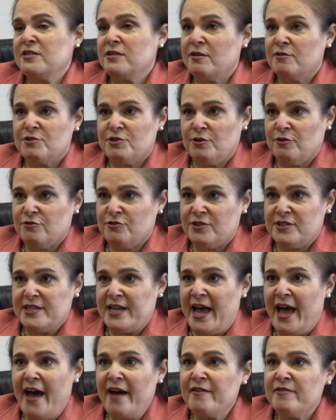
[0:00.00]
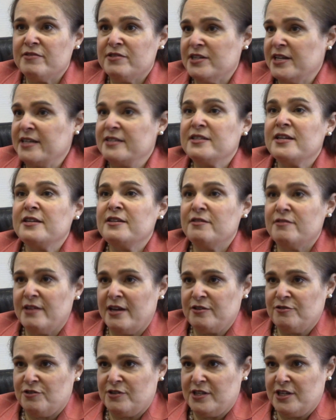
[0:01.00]
their children to continue
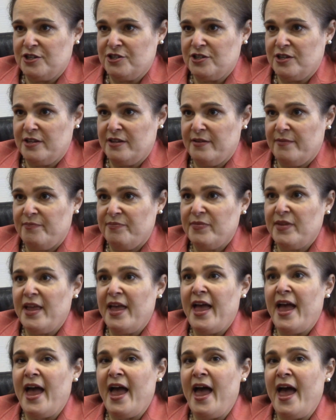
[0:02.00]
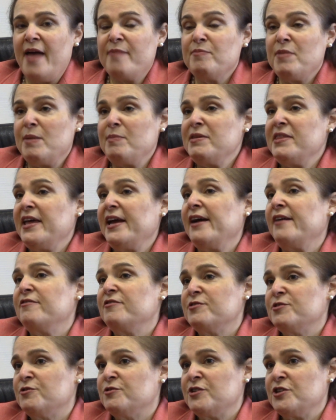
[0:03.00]
that tradition, and maybe they have
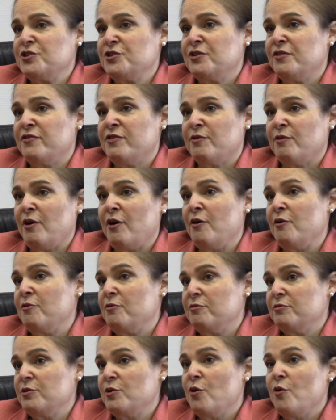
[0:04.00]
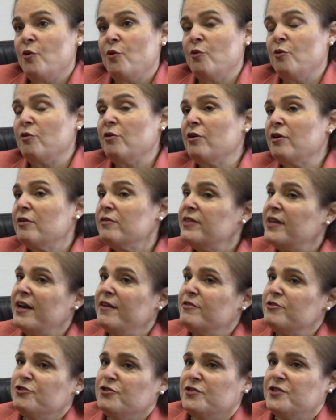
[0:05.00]
a tradition of their own, or they
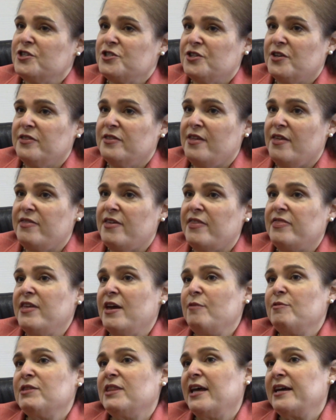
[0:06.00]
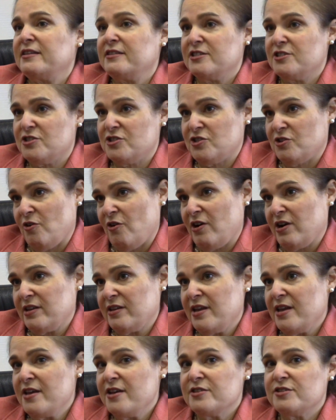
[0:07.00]
have a tradition that they would like to start.
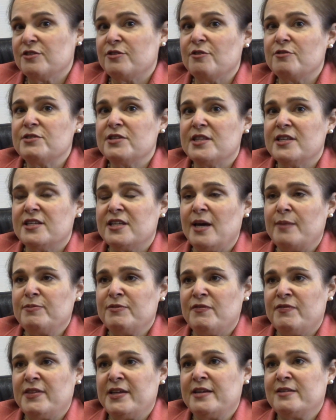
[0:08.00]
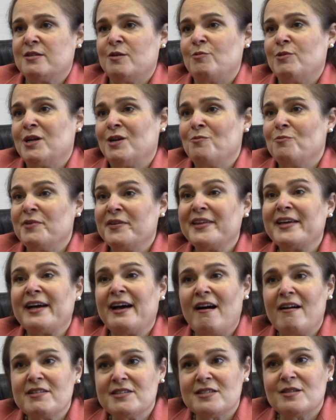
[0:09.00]
So those are the types of things that we can really
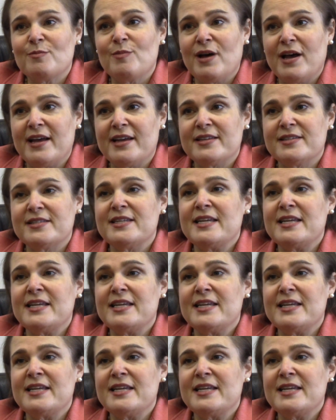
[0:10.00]
customize